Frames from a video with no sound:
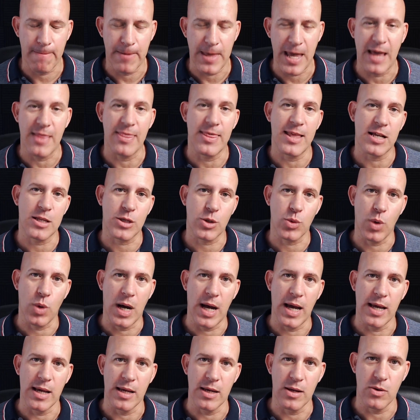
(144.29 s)
And that's
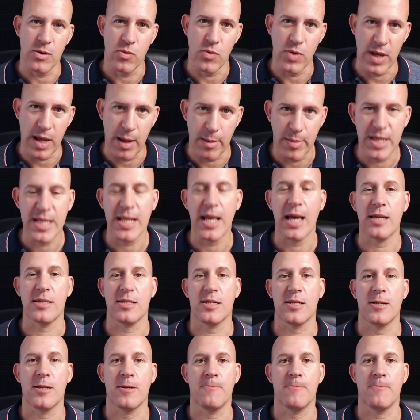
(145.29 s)
why we A/B test.